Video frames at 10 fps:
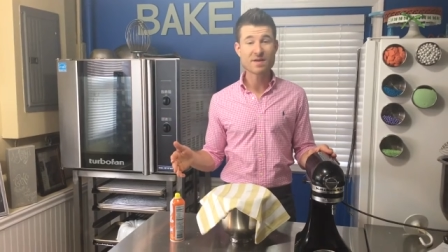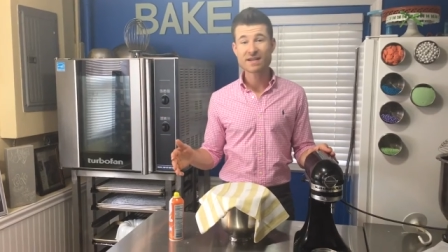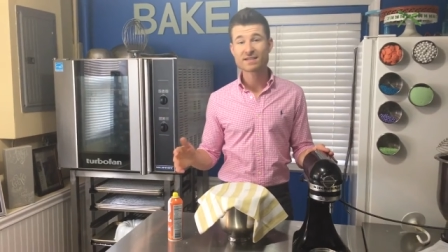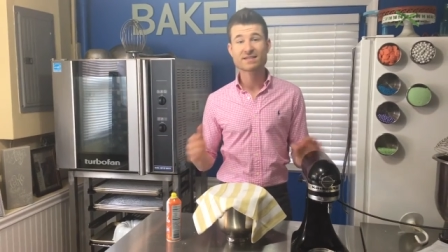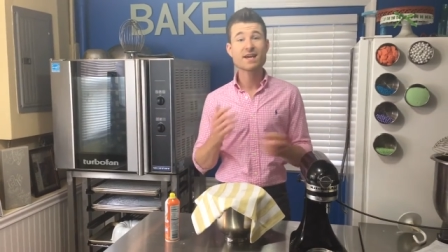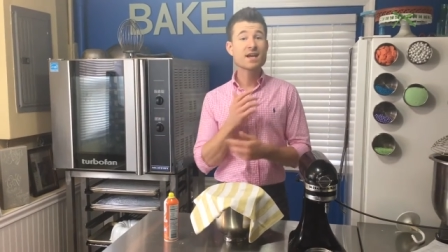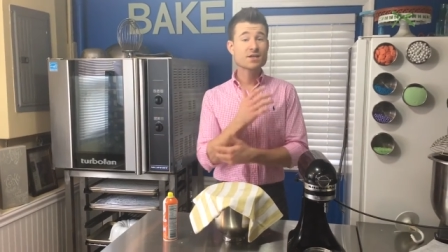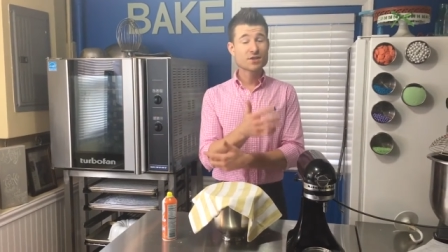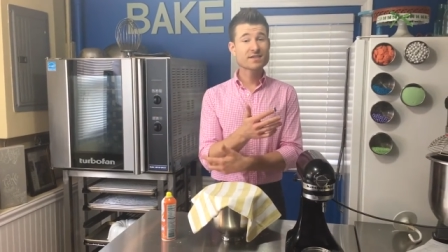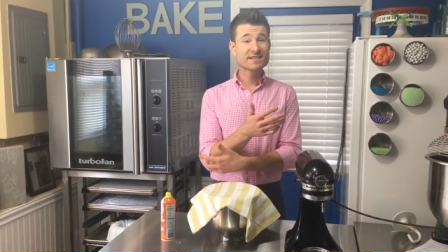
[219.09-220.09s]
minutes
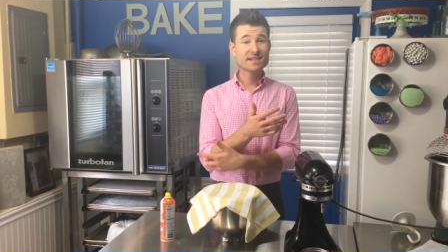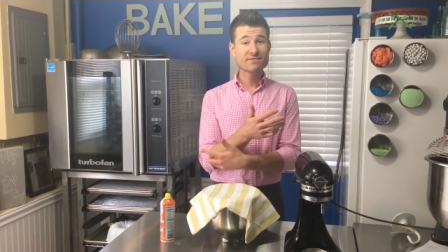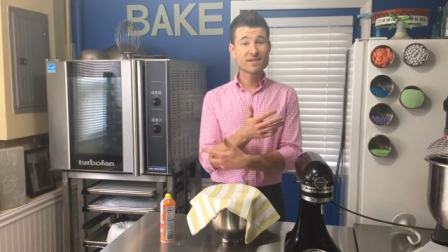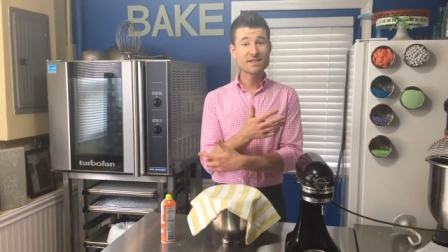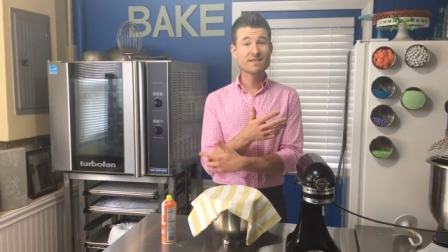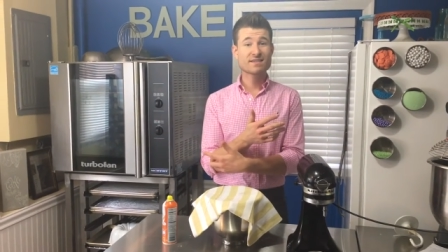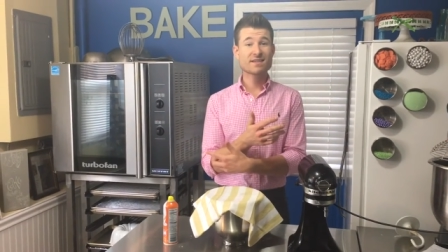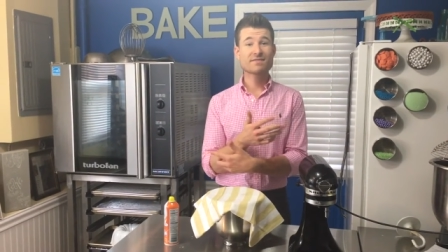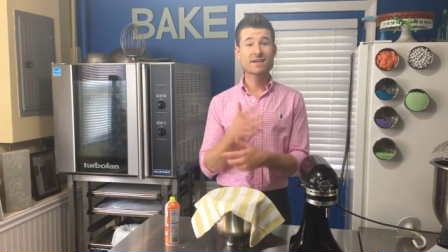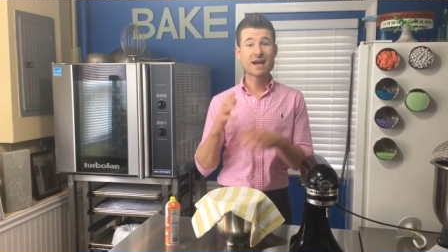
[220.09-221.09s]
just to give the yeast
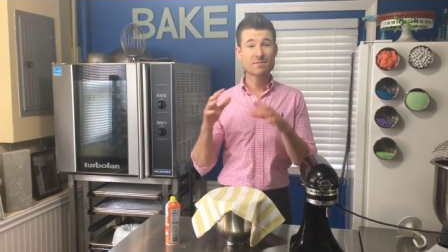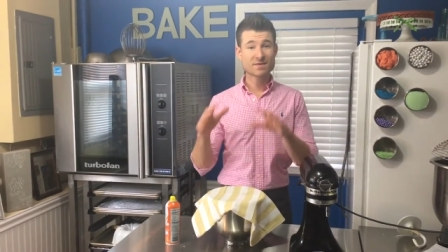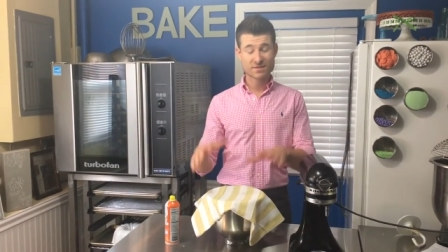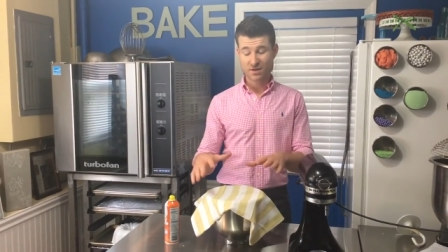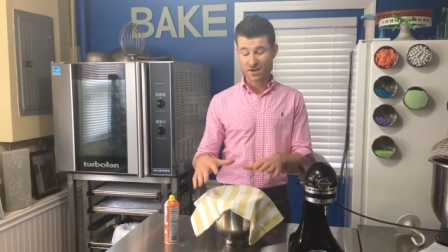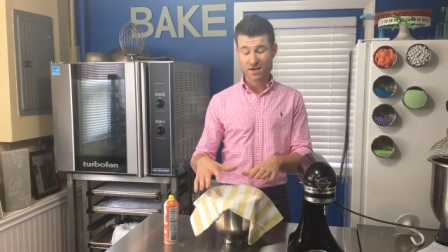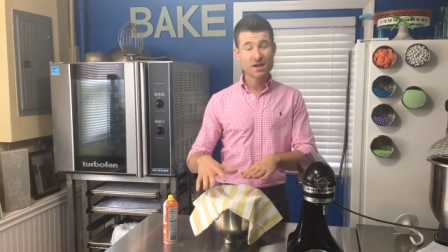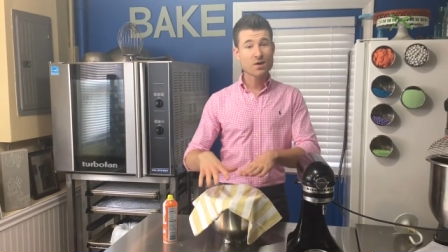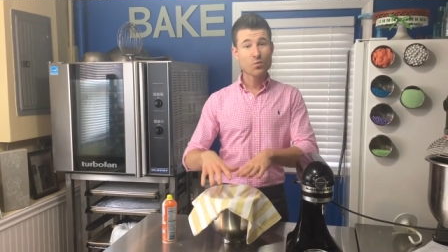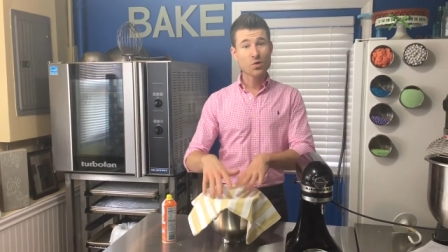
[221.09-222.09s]
enough time to start
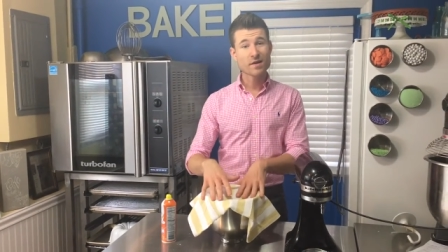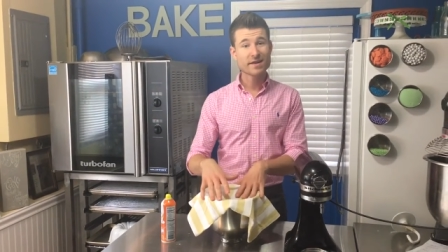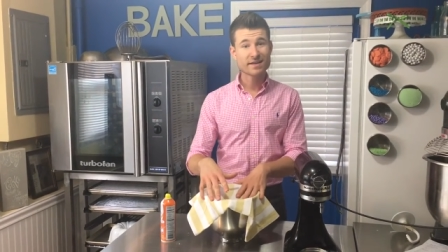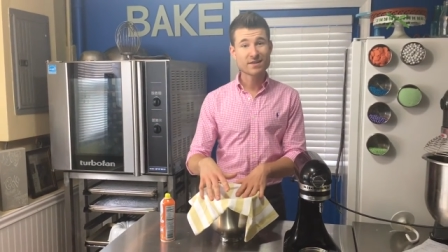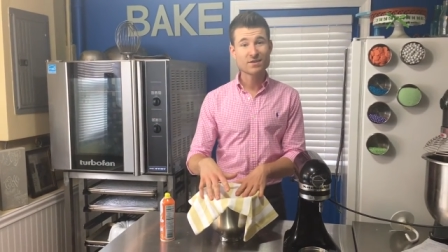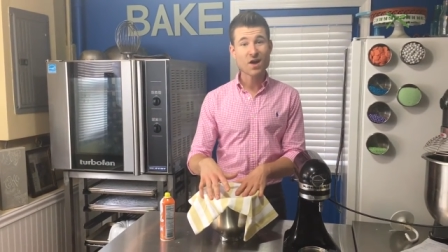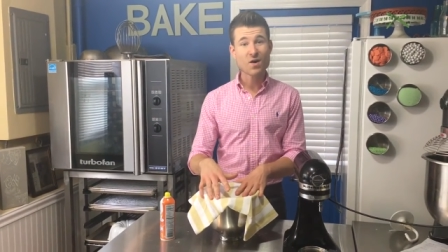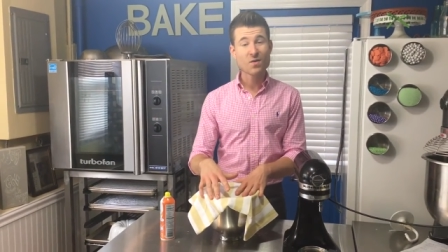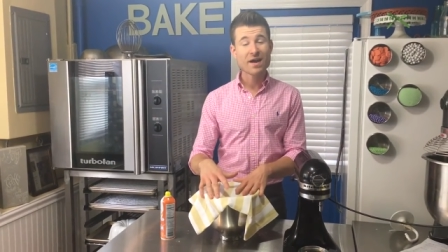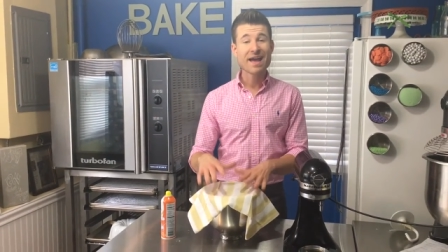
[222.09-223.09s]
working in the
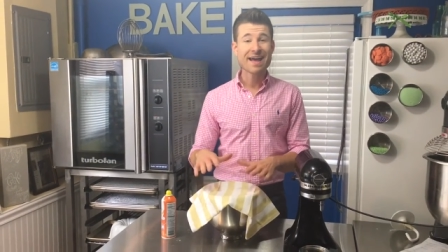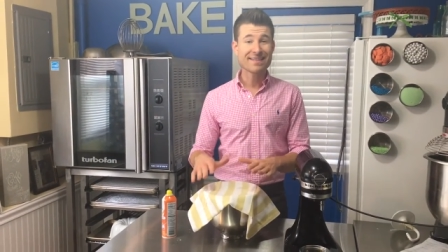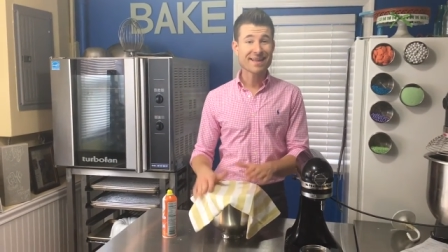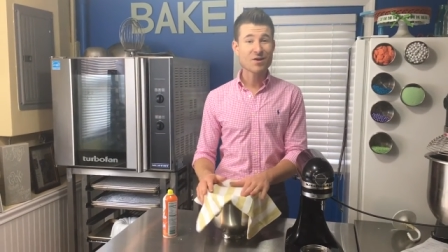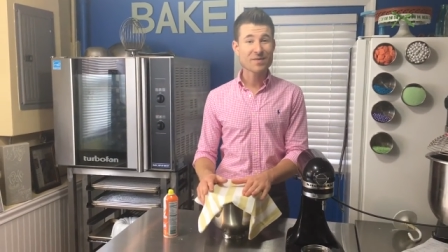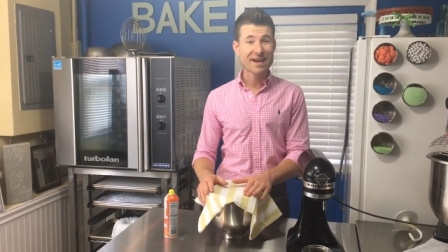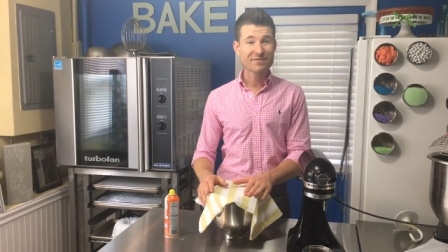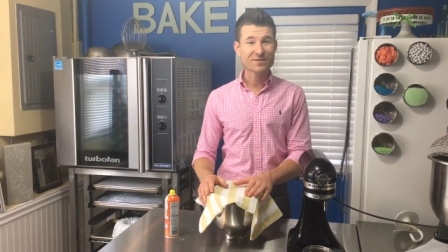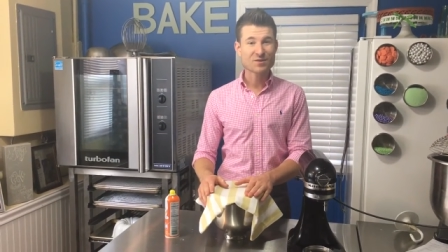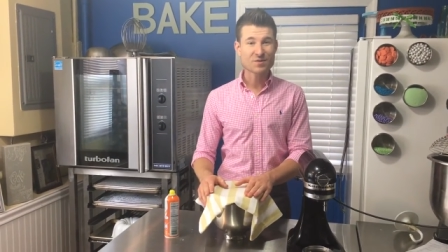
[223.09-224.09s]
dough, and then all we
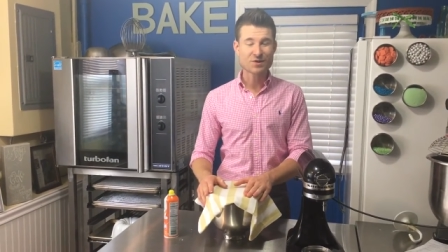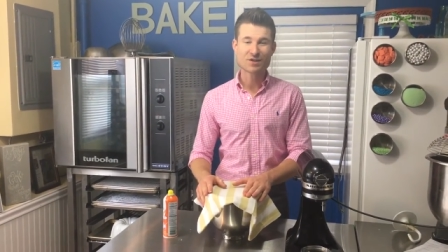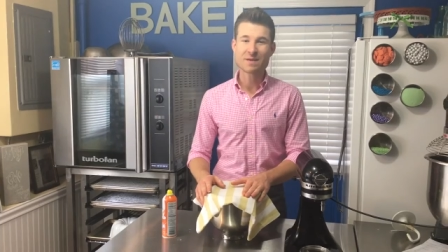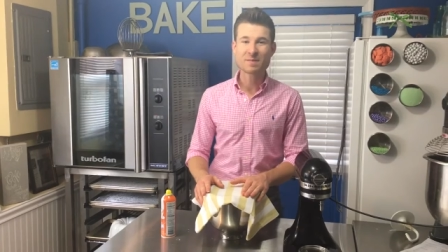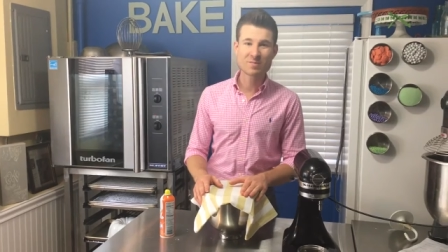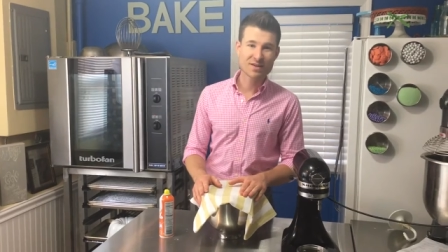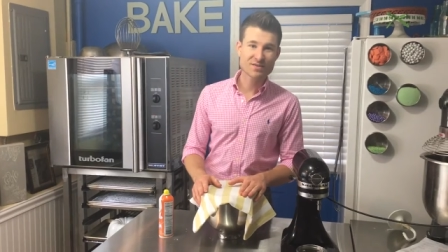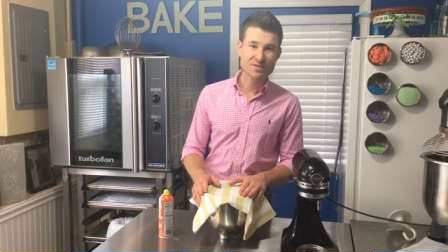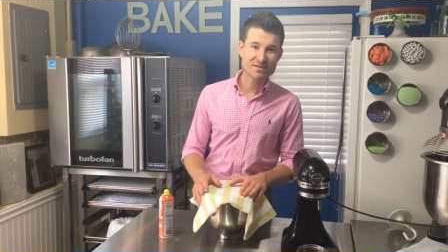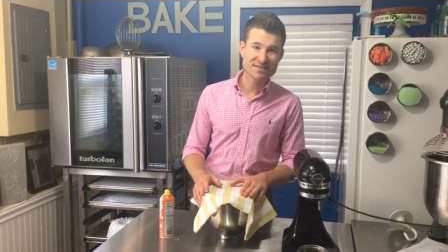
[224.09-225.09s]
have to do is shape the
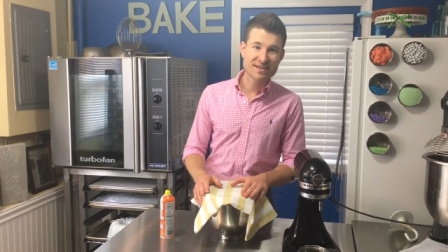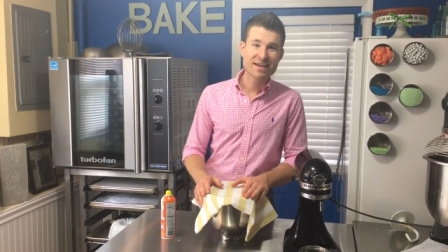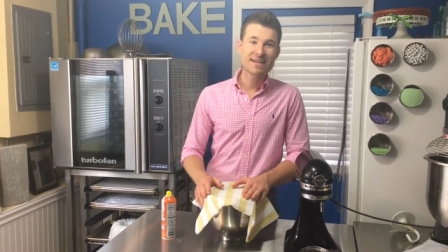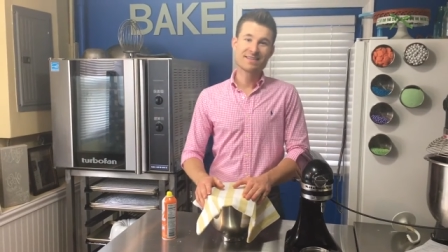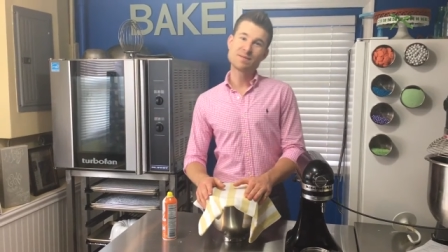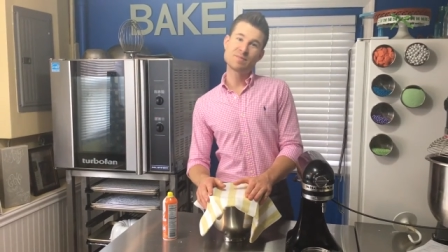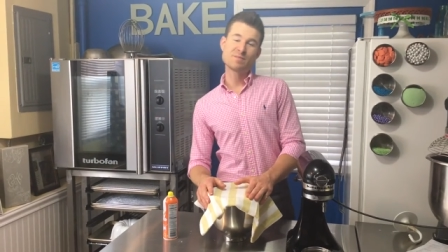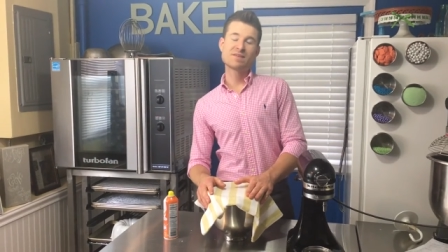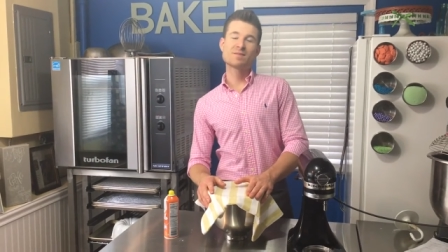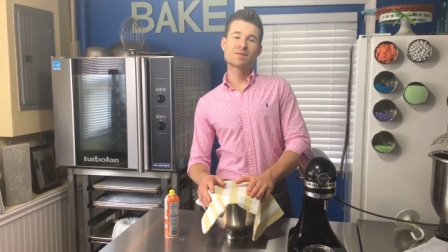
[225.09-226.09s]
pretzels, dip
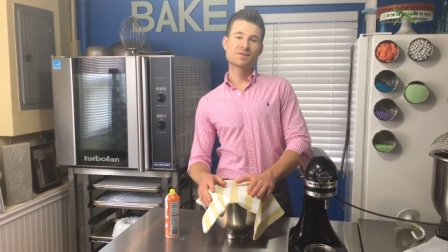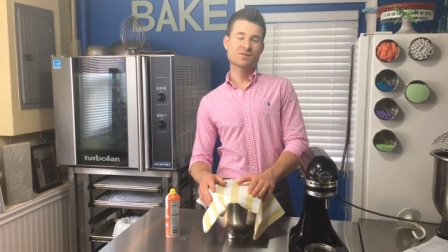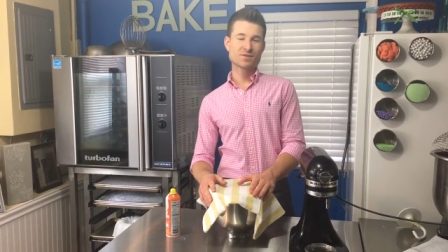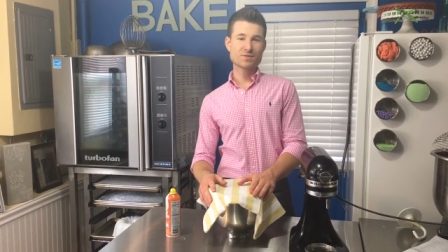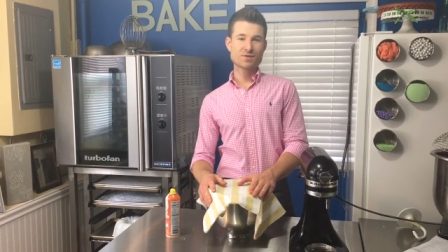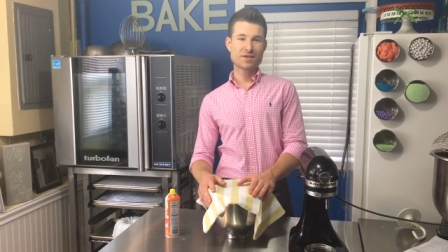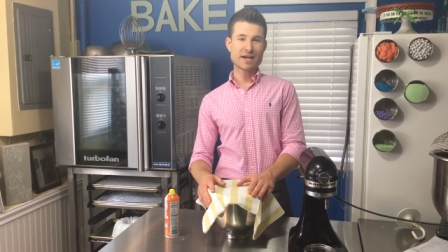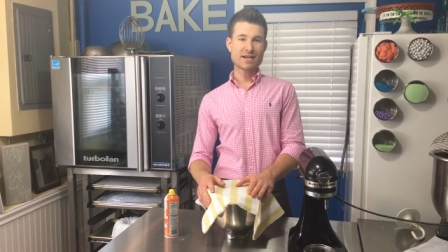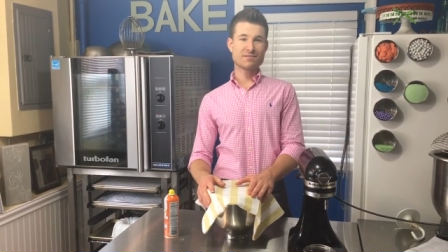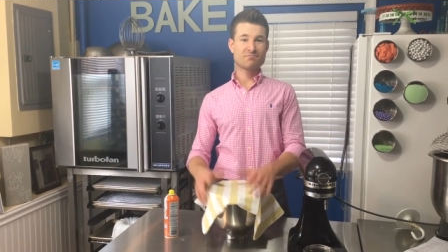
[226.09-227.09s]
them in a special solution,
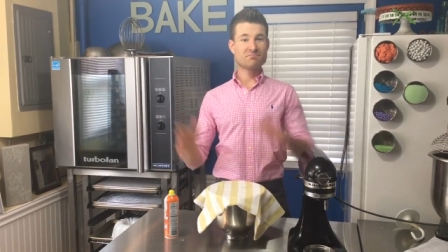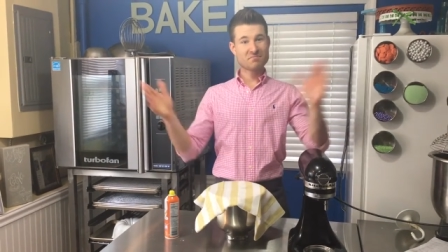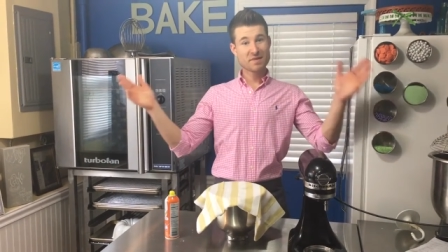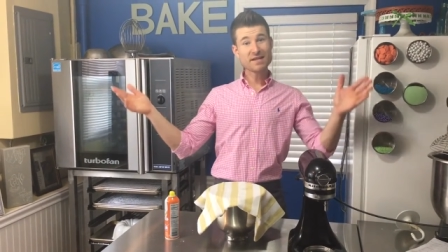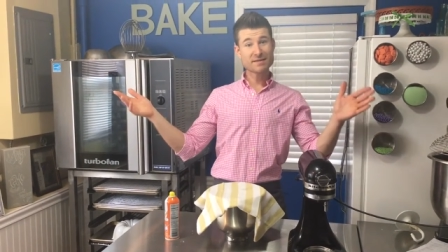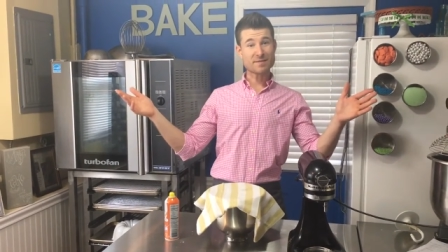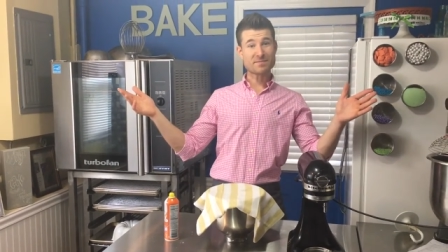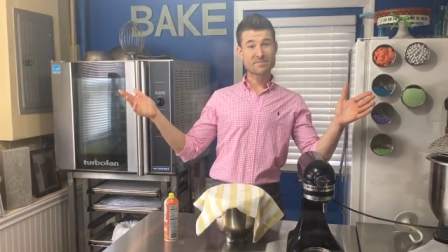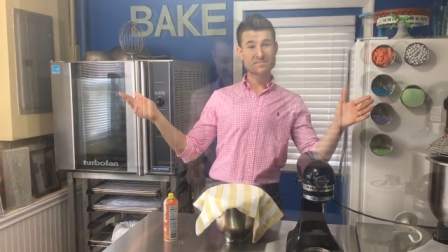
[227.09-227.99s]
and eat them.